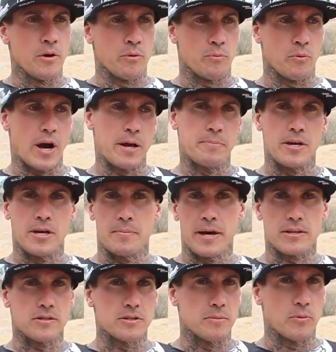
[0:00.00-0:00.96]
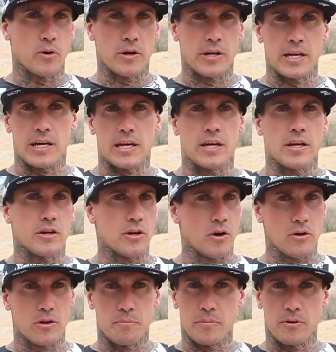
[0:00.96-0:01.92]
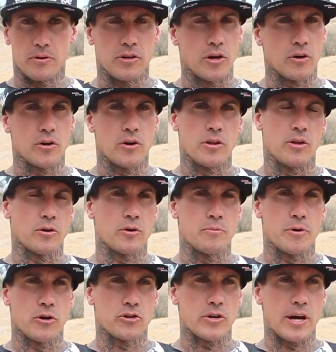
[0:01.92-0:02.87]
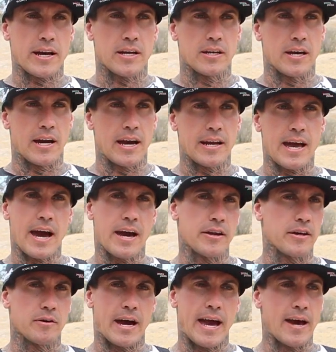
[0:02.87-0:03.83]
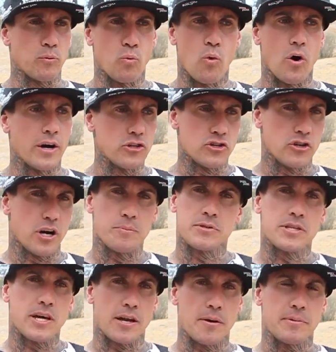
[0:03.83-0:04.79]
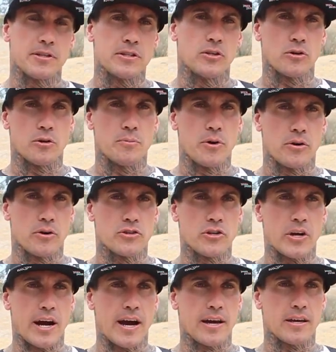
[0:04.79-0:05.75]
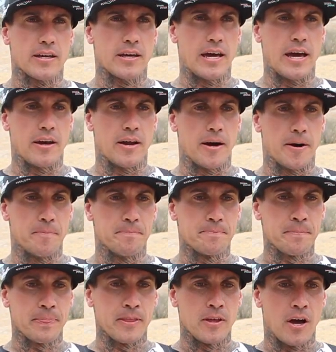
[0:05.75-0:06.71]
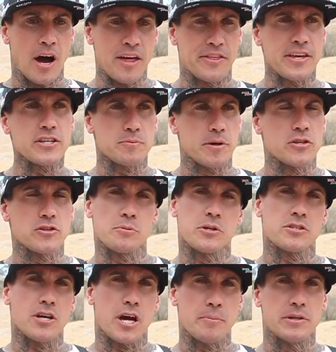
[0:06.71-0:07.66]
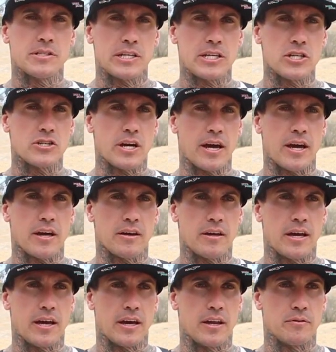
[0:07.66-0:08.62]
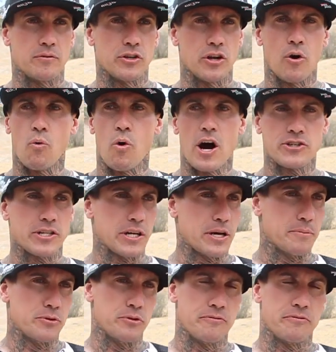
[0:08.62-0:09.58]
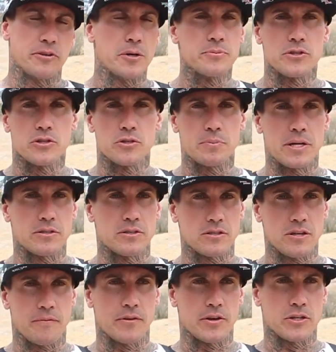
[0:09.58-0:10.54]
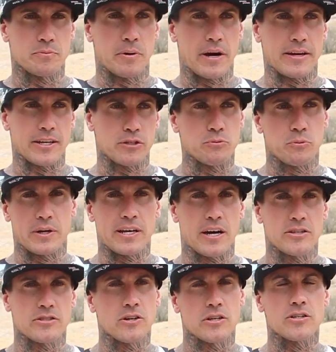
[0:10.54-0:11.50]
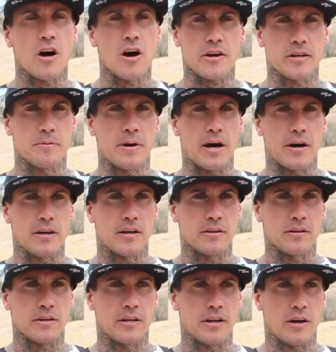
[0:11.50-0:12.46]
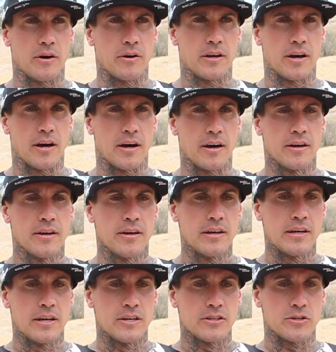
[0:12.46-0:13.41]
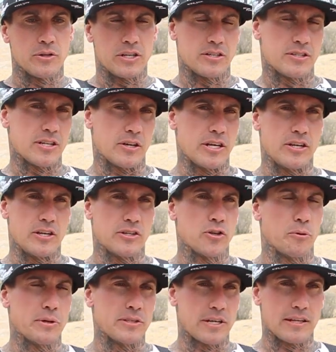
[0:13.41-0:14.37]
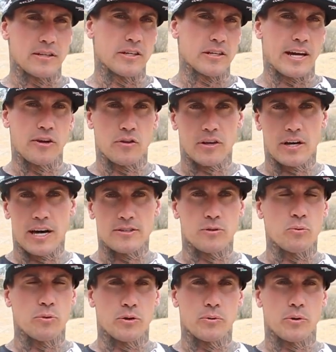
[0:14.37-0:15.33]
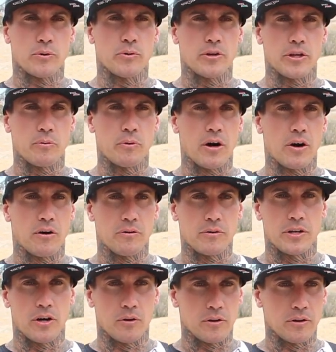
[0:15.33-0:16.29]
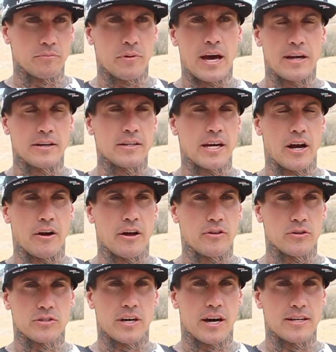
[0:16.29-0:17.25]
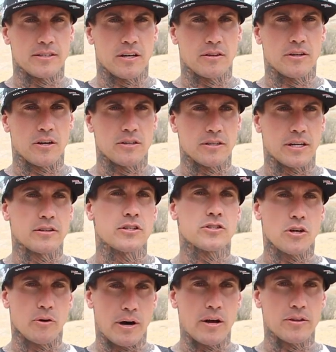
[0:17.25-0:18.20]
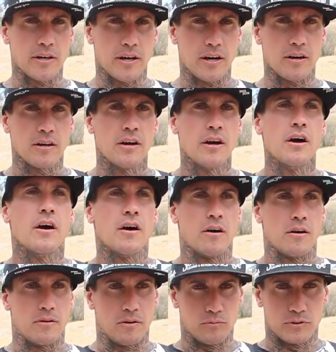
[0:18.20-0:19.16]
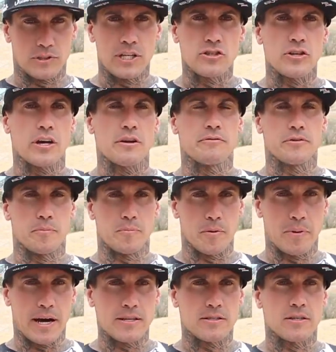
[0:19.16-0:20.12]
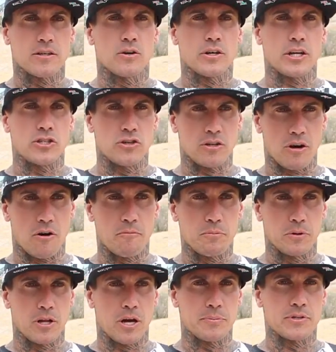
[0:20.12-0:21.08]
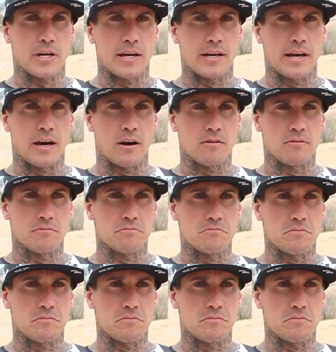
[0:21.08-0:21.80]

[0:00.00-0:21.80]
ride BMX in the morning and go to the you know go to the local moto track at night. I had a I had one jump set up at the local moto track, and um, I think spending so much time with TJ and you know watching him do flips and spins and stuff on his bike. That's when we kind of started talking about it, you know. And uh, so he he told me he's like, look, I know the guys at Woodward really well, you know Ed and Gary and those guys out there. He's like, let's go out there teach you how to flip a bicycle, get you comfortable upside down,